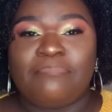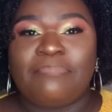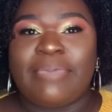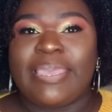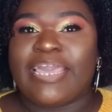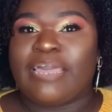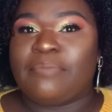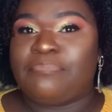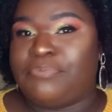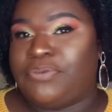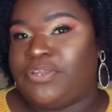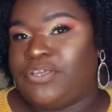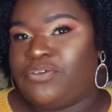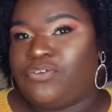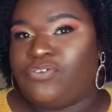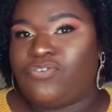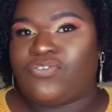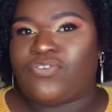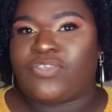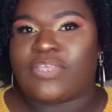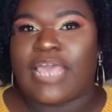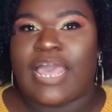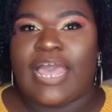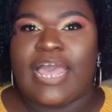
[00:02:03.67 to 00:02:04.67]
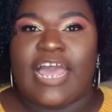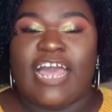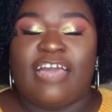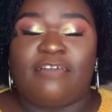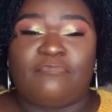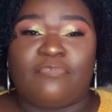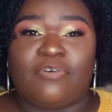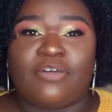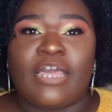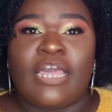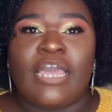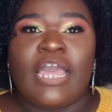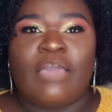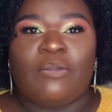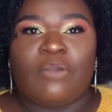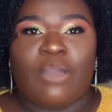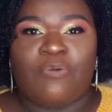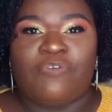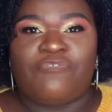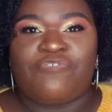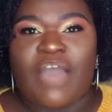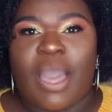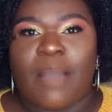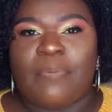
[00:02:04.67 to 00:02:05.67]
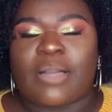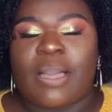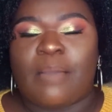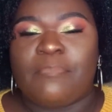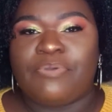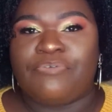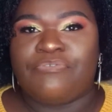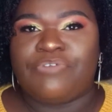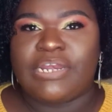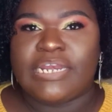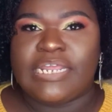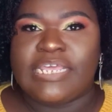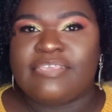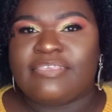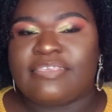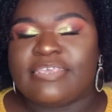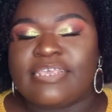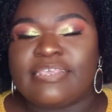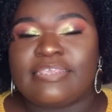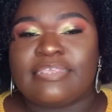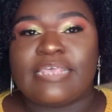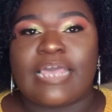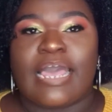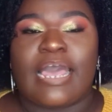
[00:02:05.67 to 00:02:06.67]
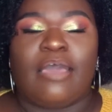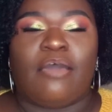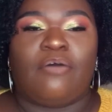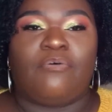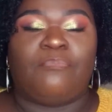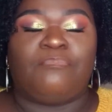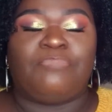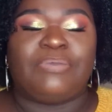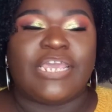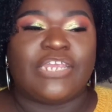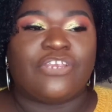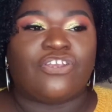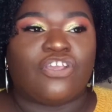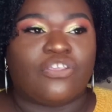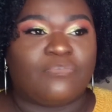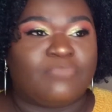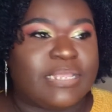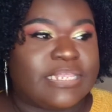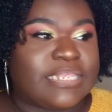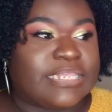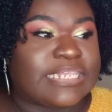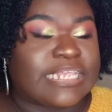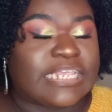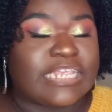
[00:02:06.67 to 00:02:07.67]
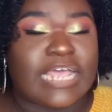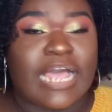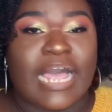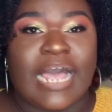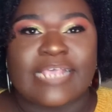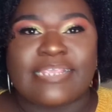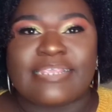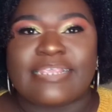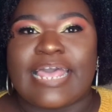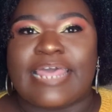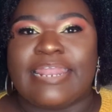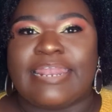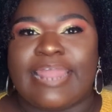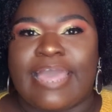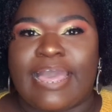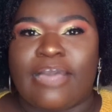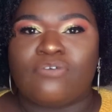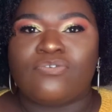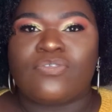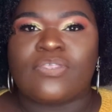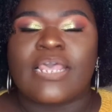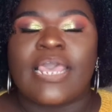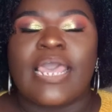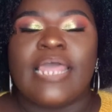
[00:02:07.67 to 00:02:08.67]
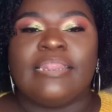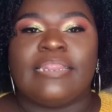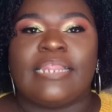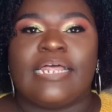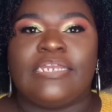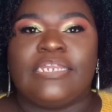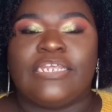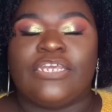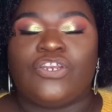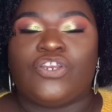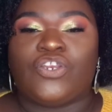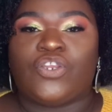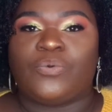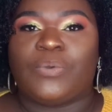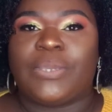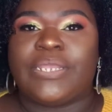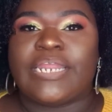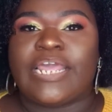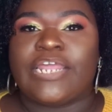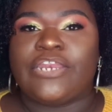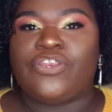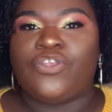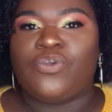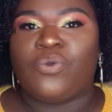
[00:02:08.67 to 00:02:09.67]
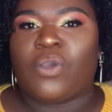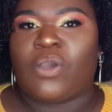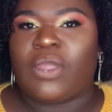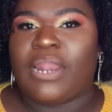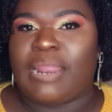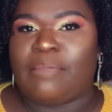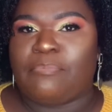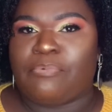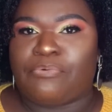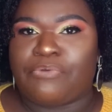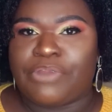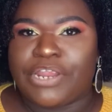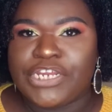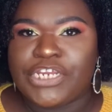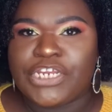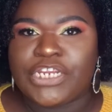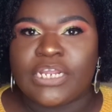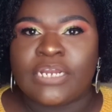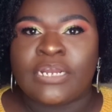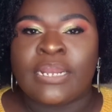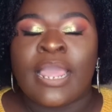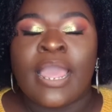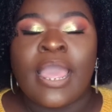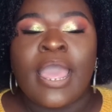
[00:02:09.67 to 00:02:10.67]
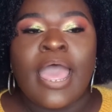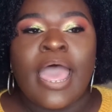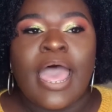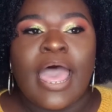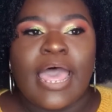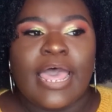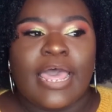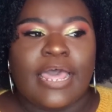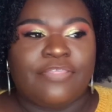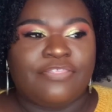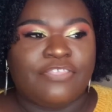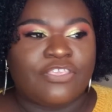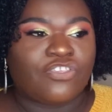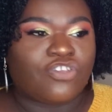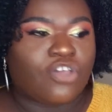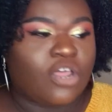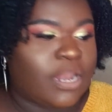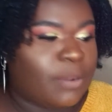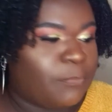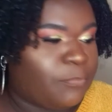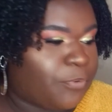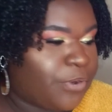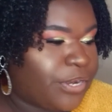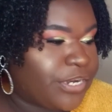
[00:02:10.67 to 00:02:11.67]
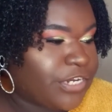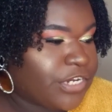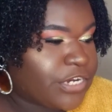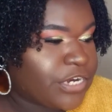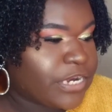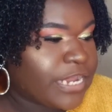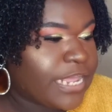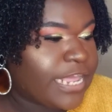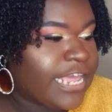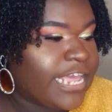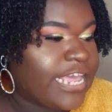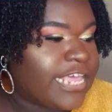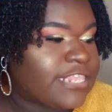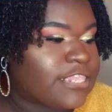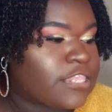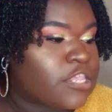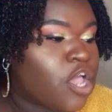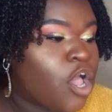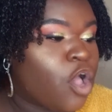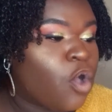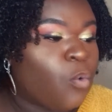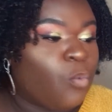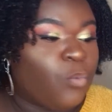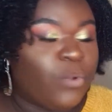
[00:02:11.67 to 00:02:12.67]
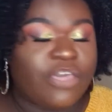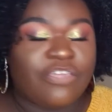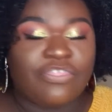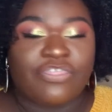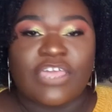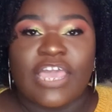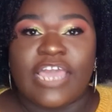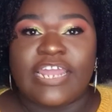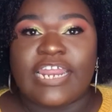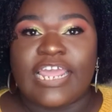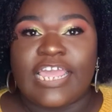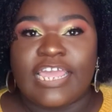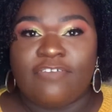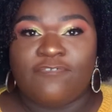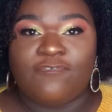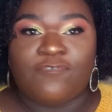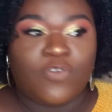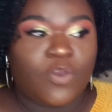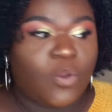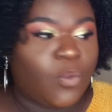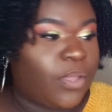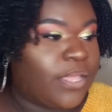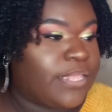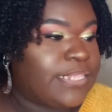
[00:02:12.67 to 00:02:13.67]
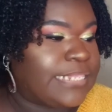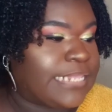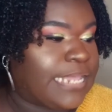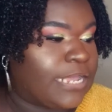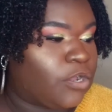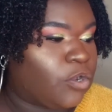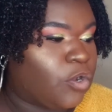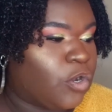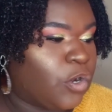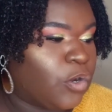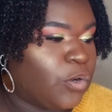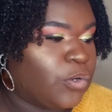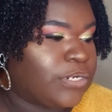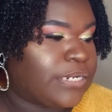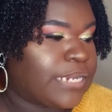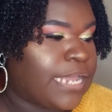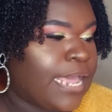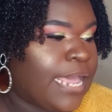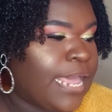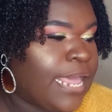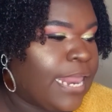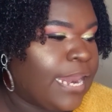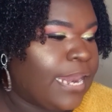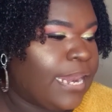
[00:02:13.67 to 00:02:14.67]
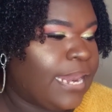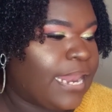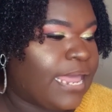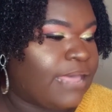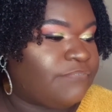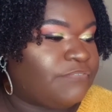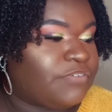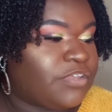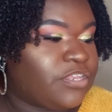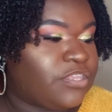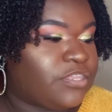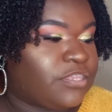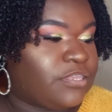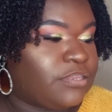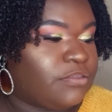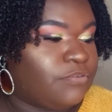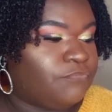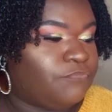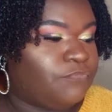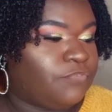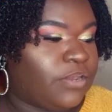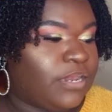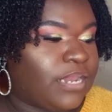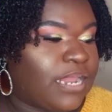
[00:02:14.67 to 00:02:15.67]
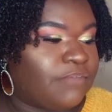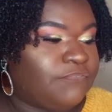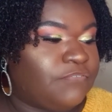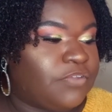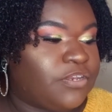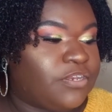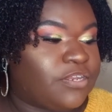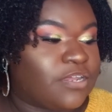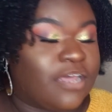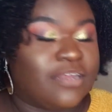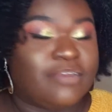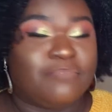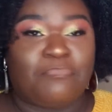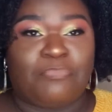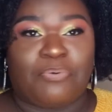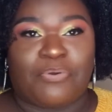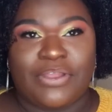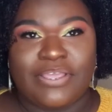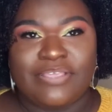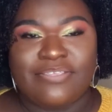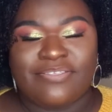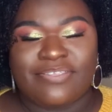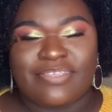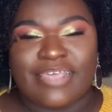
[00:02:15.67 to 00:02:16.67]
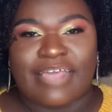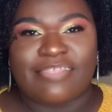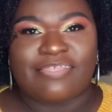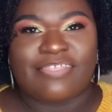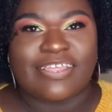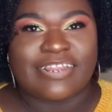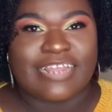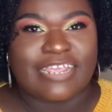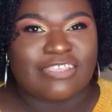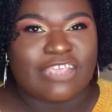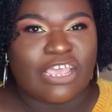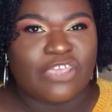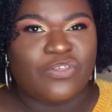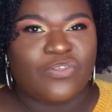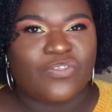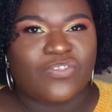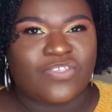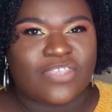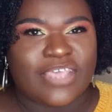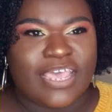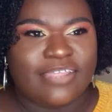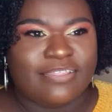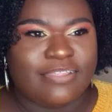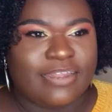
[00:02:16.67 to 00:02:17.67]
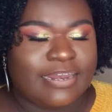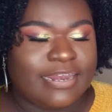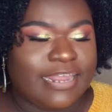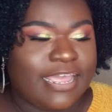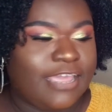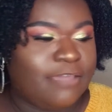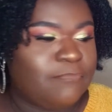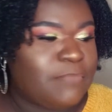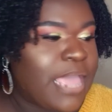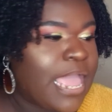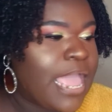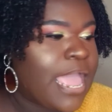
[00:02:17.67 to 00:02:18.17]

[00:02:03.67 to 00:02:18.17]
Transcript: makeup news, with upcoming releases, BH Cosmetics has announced that they're doing a new collaboration. This collaboration is with an influencer called Lavindunprince. I think that's how you say the name,